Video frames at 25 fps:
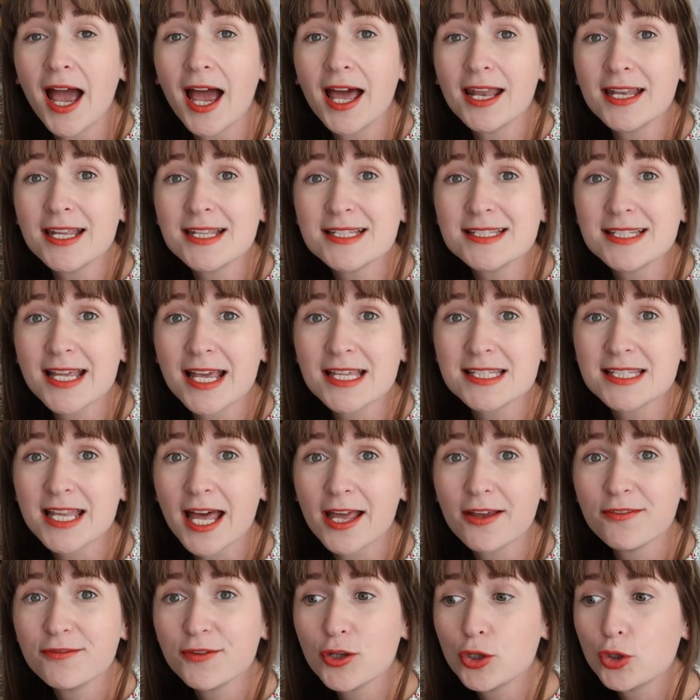And it says
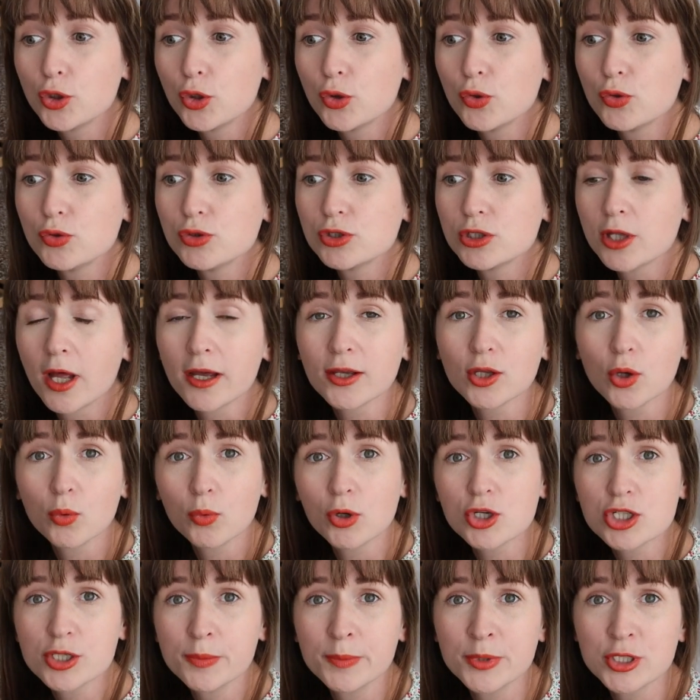that if you use like
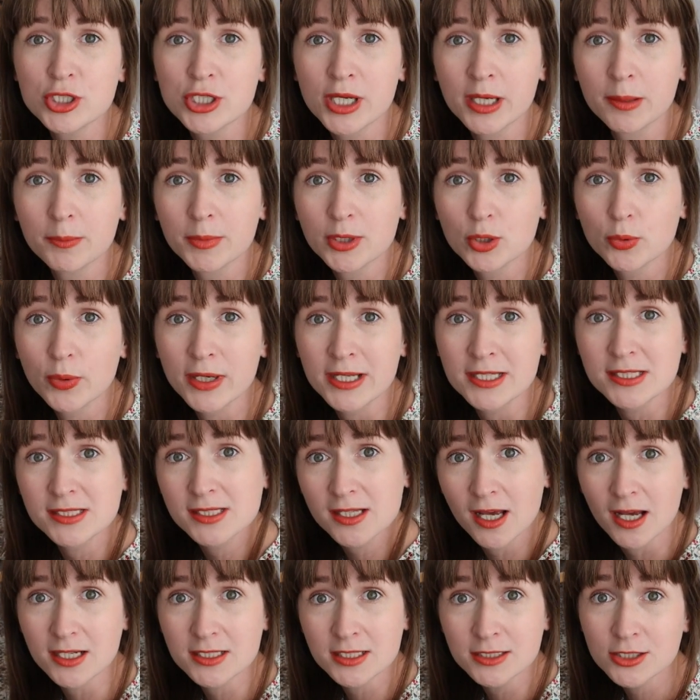your washing machine between
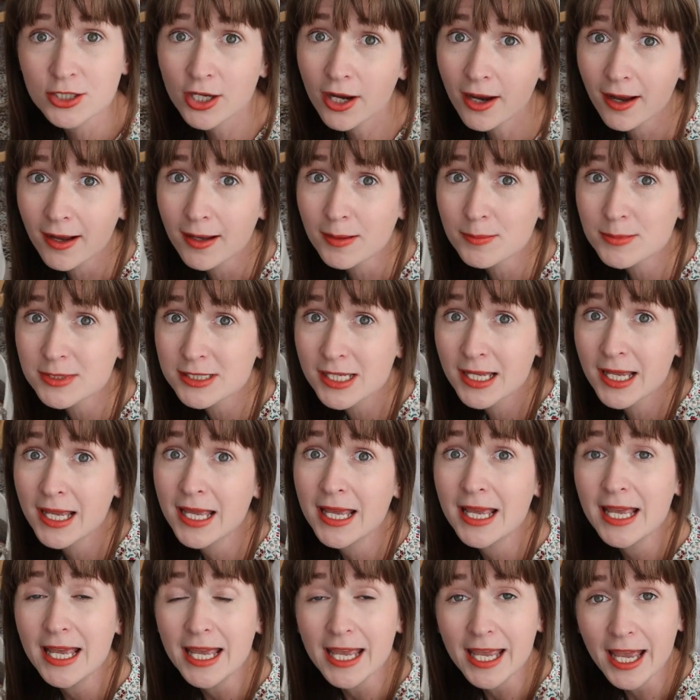certain times,
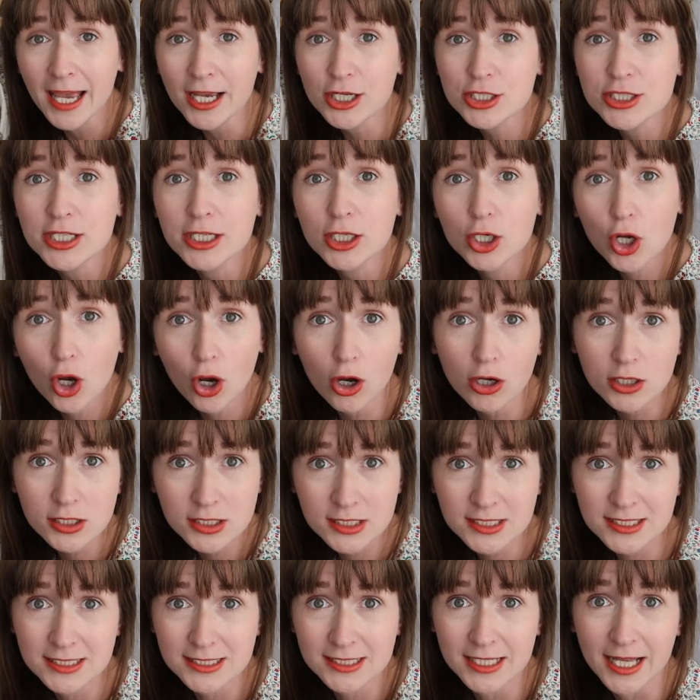it actually
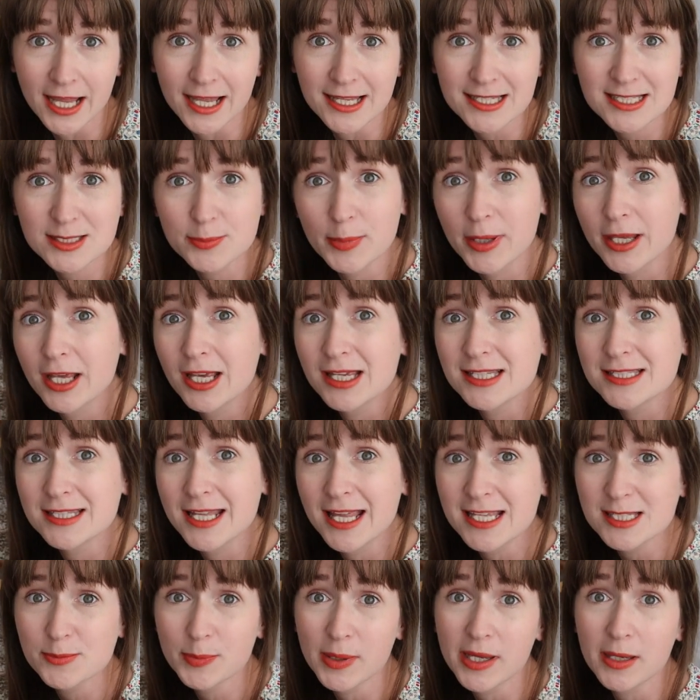costs less because
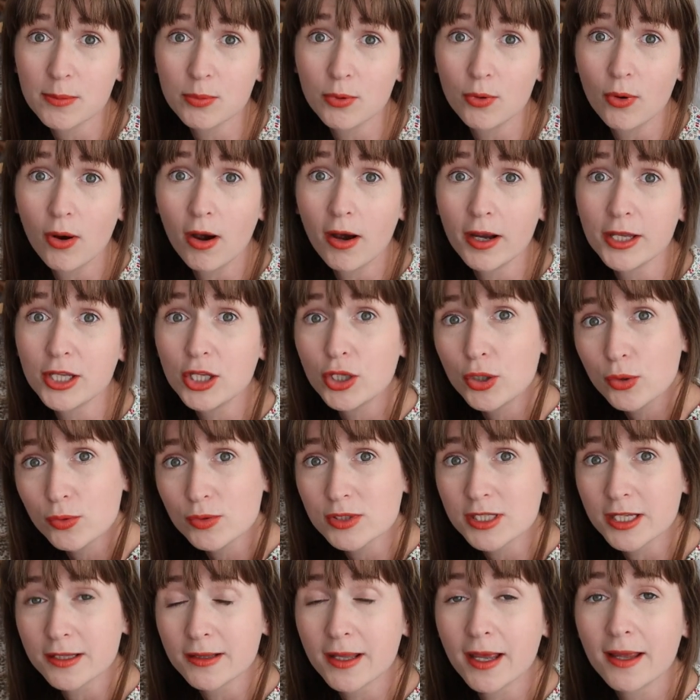less people are
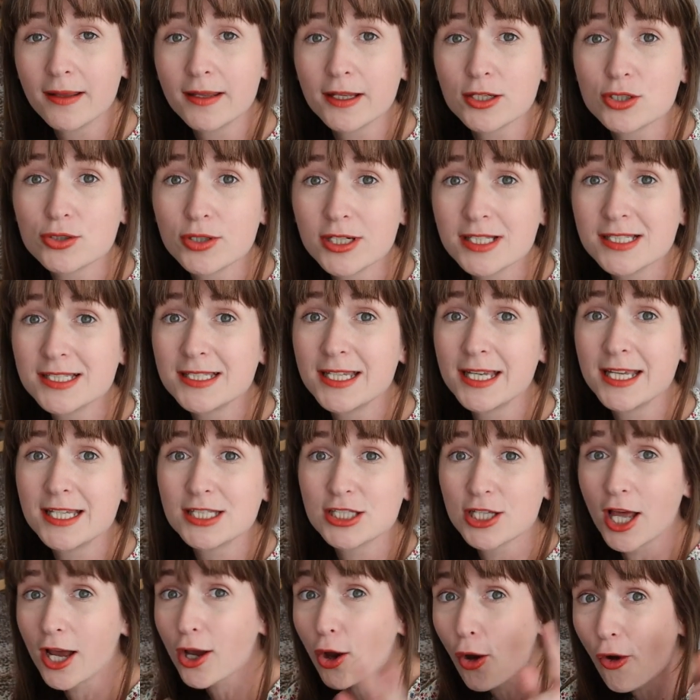using that electricity.
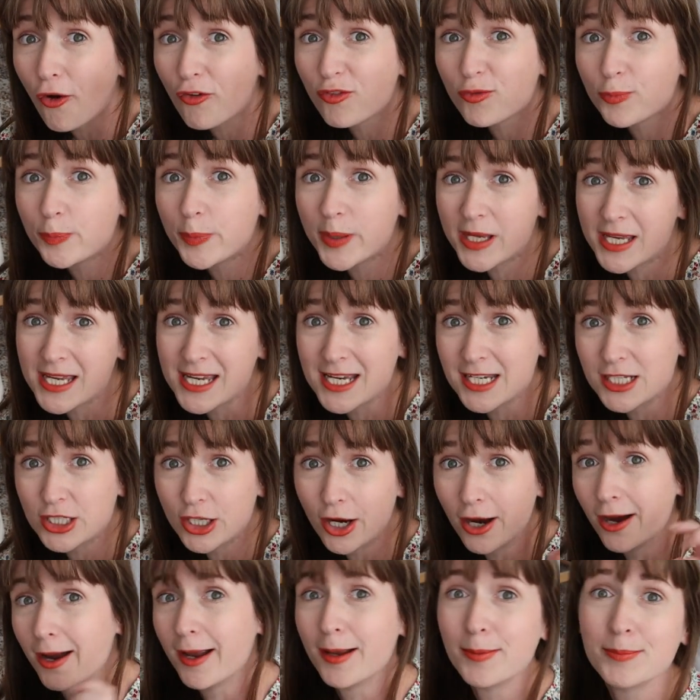It's like off-peak
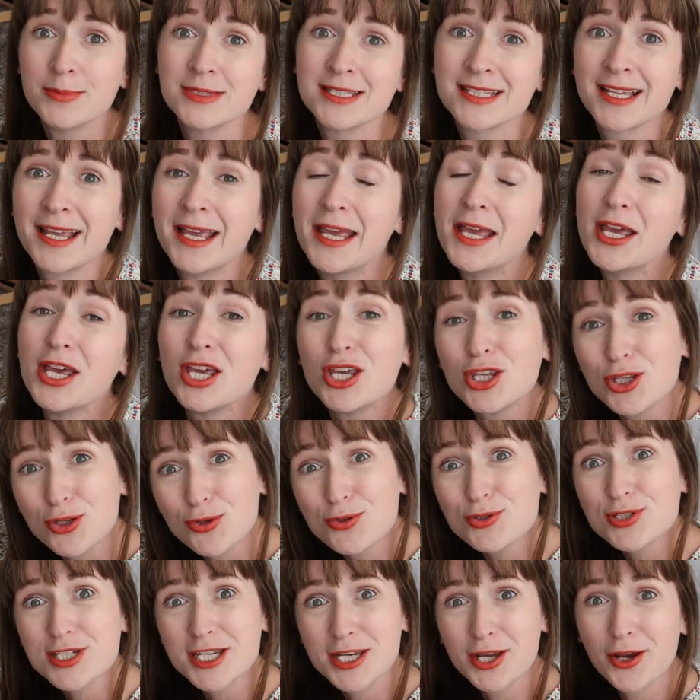times.
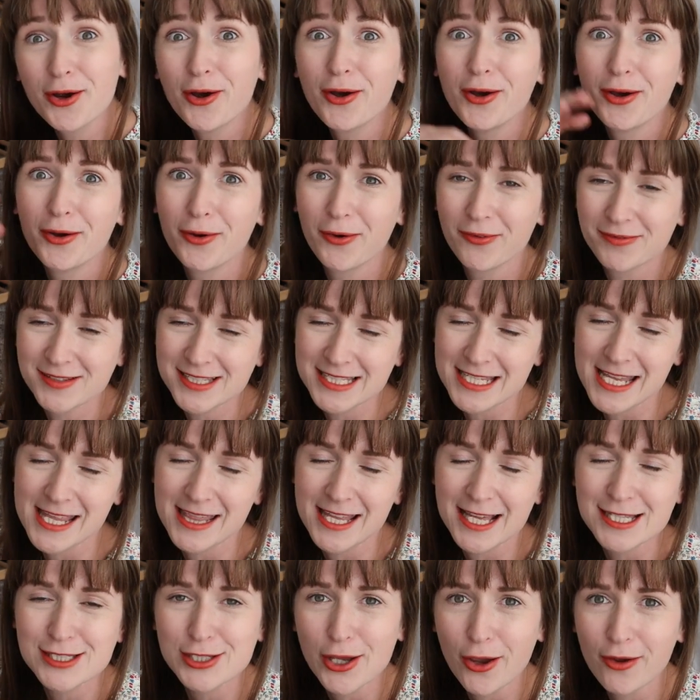Usually, obviously,
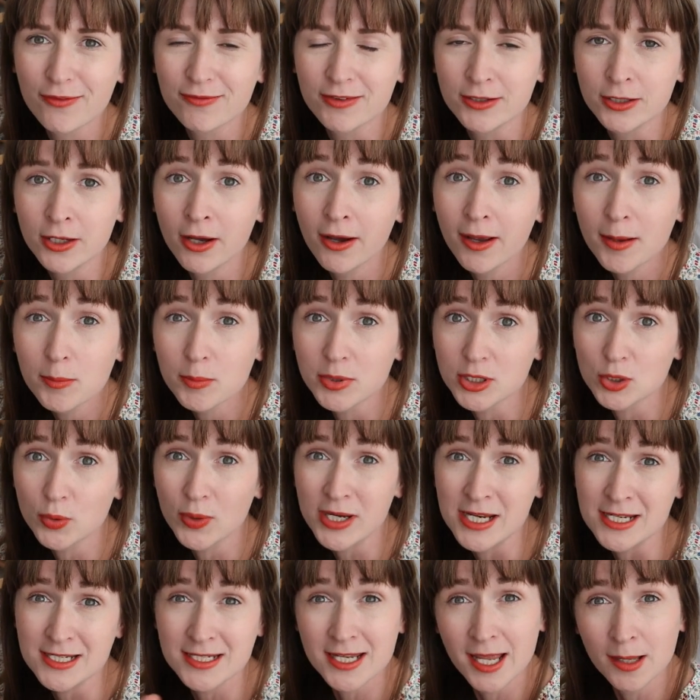that's overnight
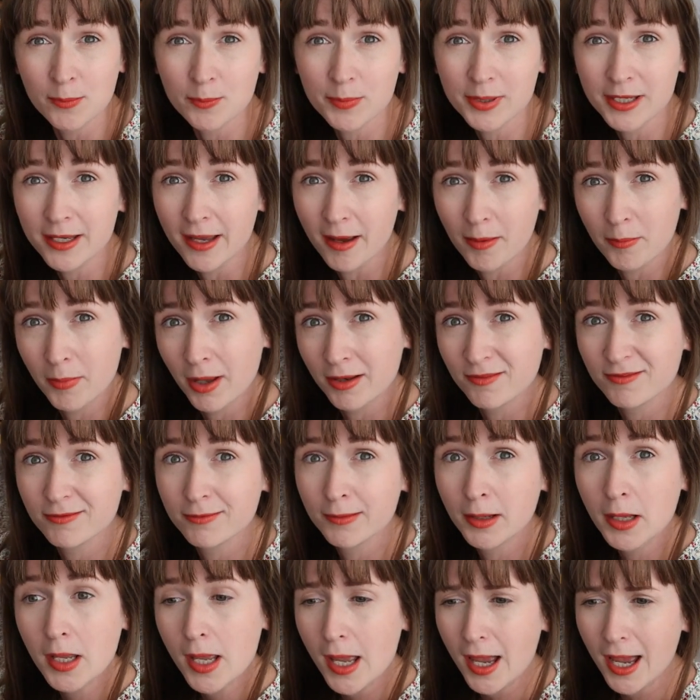between 10 p.m.
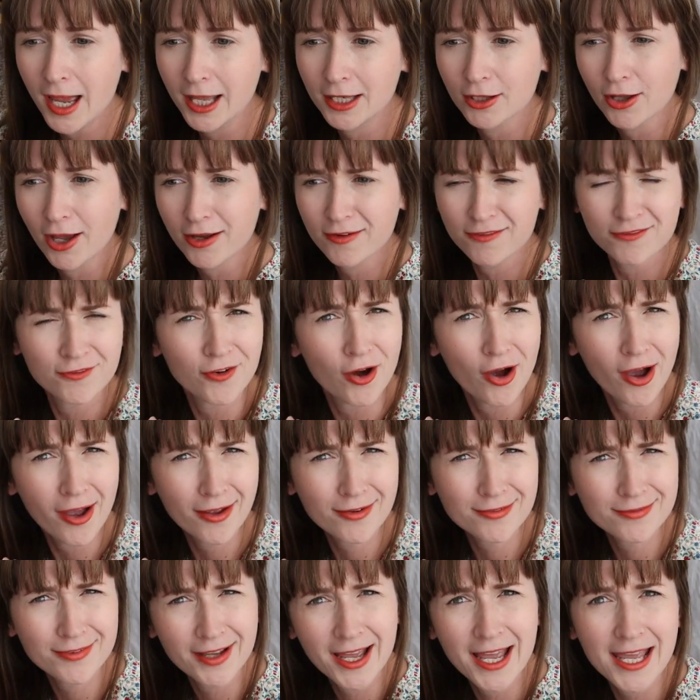and like
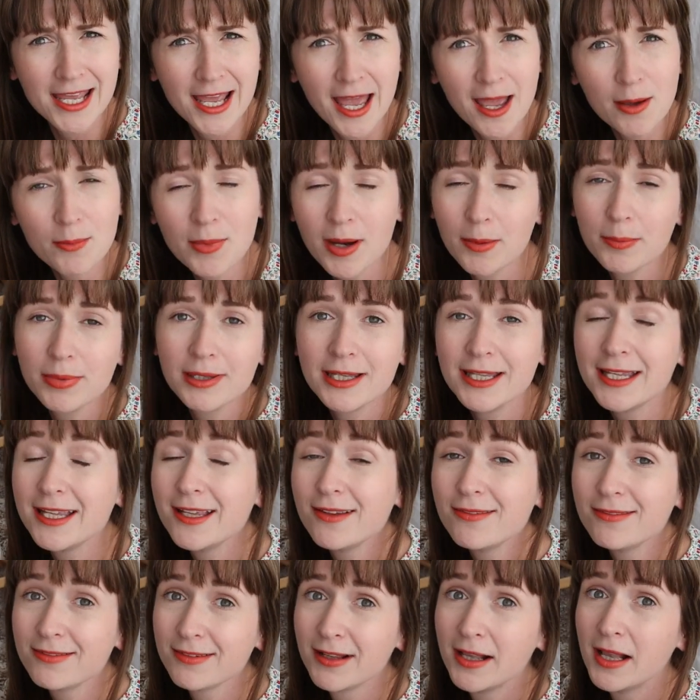5 a.m. I
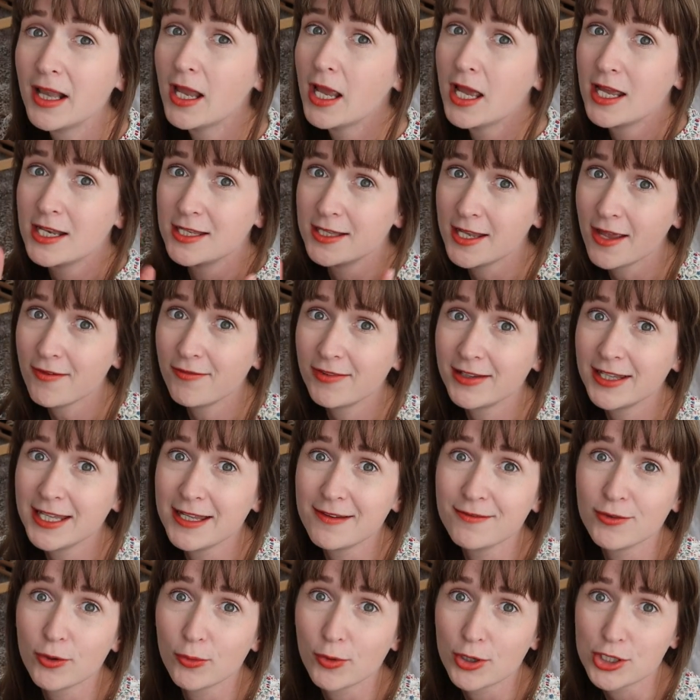believe. Never
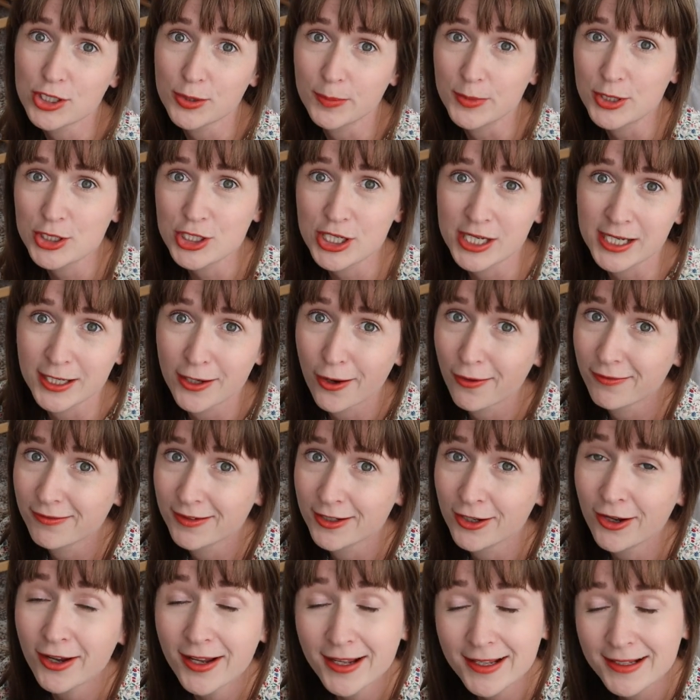leave your washing machine
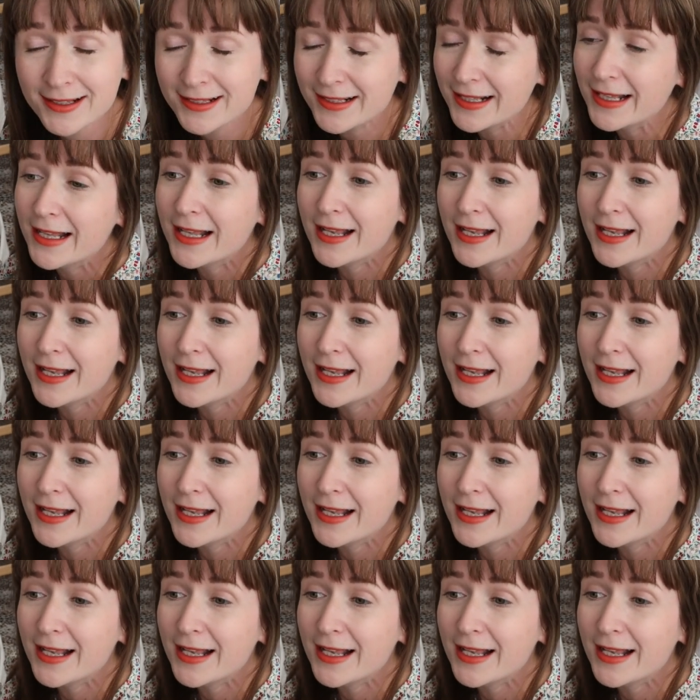overnight.